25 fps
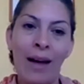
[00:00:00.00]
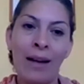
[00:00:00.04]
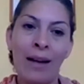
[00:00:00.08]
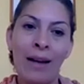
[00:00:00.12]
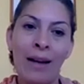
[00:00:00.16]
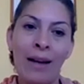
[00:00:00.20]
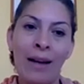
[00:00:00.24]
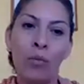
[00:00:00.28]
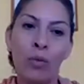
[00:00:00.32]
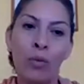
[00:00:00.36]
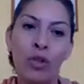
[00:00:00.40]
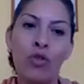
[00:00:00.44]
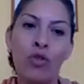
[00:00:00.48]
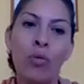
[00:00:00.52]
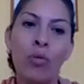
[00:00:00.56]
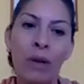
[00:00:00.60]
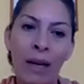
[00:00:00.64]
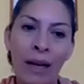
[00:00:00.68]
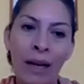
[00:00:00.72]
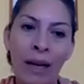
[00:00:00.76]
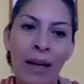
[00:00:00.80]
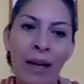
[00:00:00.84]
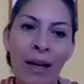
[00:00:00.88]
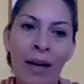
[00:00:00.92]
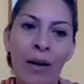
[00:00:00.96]
and which
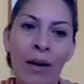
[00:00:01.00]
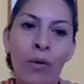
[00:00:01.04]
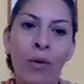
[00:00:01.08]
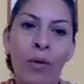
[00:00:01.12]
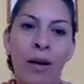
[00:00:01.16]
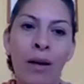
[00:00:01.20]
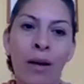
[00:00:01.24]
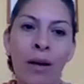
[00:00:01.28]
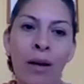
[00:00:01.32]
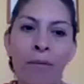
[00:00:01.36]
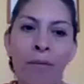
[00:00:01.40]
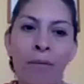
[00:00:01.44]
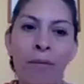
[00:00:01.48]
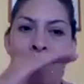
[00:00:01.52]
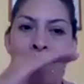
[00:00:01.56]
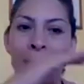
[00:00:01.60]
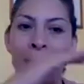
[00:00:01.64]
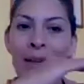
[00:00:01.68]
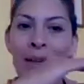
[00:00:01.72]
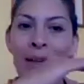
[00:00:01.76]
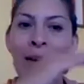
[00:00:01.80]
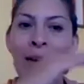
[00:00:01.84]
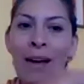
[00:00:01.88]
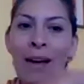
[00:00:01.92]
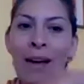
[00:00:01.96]
will allow
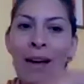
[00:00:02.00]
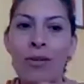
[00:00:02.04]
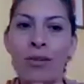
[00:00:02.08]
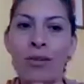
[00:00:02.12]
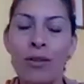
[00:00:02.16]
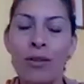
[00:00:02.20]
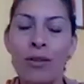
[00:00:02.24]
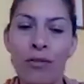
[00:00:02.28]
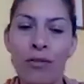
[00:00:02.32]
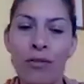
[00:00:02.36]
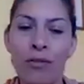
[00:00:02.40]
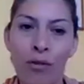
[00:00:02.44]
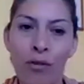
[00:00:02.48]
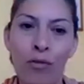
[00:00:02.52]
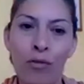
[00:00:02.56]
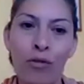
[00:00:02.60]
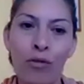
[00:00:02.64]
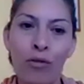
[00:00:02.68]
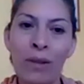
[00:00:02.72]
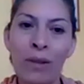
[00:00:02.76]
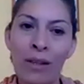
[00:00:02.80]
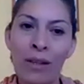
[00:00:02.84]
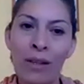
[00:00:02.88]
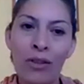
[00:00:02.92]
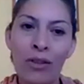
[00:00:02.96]
many layers of
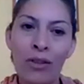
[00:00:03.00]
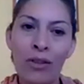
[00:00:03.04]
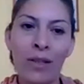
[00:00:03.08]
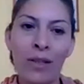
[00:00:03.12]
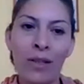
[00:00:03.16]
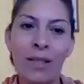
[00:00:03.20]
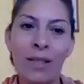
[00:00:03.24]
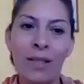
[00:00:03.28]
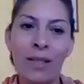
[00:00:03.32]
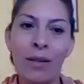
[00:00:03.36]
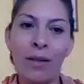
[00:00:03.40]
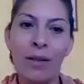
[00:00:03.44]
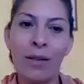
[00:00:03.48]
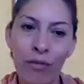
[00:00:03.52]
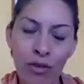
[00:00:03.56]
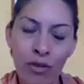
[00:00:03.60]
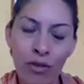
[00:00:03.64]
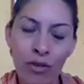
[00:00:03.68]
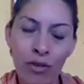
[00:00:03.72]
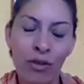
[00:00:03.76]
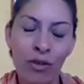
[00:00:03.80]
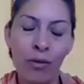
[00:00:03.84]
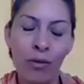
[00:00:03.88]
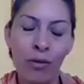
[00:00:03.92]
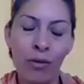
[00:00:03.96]
recruitment, not just the
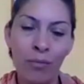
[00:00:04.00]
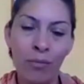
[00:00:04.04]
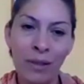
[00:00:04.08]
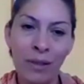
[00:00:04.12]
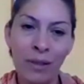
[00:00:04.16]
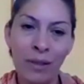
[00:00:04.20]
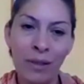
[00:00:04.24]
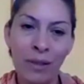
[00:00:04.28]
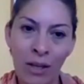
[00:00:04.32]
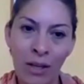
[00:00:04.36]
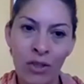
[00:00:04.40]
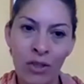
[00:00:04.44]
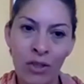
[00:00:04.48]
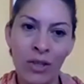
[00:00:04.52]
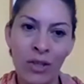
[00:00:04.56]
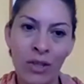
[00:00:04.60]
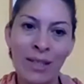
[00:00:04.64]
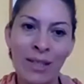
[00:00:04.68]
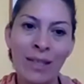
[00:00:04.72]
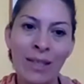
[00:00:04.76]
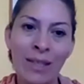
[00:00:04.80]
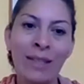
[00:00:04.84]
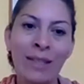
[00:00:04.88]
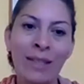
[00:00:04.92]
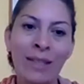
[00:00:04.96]
official recruitment
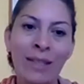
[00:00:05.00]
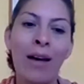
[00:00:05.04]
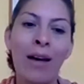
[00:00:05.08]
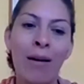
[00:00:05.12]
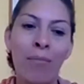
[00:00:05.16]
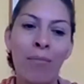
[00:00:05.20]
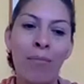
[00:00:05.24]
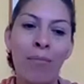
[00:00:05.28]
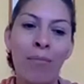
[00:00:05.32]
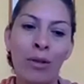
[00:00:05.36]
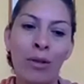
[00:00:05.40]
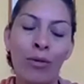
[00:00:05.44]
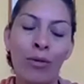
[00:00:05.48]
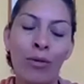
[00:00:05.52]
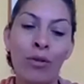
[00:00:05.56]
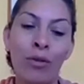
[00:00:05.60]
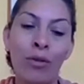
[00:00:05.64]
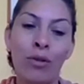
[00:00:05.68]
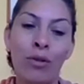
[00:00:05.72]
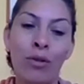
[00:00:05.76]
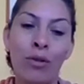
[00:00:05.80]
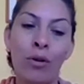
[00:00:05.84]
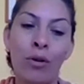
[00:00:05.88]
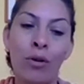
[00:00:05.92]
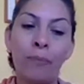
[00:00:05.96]
agencies, but
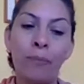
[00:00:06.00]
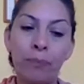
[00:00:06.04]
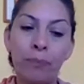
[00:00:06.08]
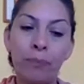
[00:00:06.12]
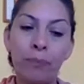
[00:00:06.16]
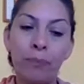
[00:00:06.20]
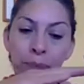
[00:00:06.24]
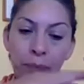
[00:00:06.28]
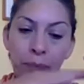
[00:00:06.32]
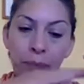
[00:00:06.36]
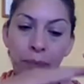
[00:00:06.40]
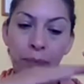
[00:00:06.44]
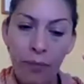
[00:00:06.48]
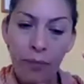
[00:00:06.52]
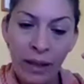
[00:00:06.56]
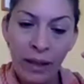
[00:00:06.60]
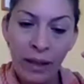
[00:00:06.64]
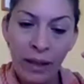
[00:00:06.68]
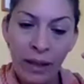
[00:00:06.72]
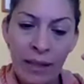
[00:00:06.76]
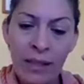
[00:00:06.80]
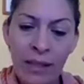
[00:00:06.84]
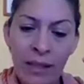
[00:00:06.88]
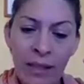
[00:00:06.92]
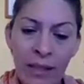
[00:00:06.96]
also
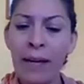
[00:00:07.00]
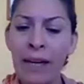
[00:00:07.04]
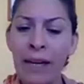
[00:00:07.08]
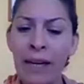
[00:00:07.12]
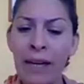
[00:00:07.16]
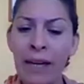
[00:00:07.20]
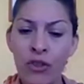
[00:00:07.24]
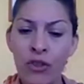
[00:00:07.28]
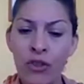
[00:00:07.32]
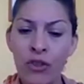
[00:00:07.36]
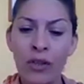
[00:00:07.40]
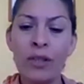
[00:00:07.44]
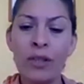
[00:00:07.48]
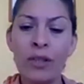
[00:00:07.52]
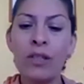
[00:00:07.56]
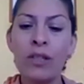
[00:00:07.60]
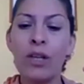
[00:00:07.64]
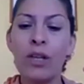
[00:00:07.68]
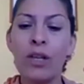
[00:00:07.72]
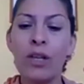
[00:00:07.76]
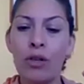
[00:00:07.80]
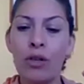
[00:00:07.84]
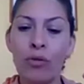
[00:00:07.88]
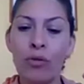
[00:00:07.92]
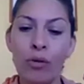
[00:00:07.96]
sub-agents
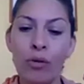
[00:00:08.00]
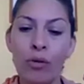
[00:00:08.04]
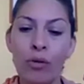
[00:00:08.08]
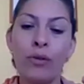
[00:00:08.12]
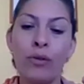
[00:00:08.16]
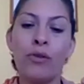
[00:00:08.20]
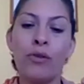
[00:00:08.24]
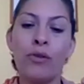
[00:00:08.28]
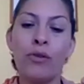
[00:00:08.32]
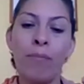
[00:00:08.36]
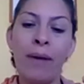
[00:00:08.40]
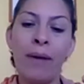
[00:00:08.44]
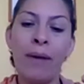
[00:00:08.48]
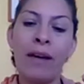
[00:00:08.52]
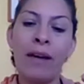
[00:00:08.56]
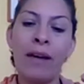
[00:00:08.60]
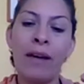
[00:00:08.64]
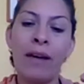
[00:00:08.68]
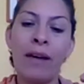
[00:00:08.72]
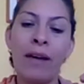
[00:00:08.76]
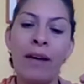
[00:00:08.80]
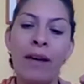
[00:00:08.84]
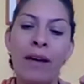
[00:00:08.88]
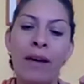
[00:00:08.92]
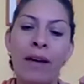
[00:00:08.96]
to also
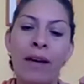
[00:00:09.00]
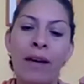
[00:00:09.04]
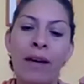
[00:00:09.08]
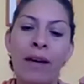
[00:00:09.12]
make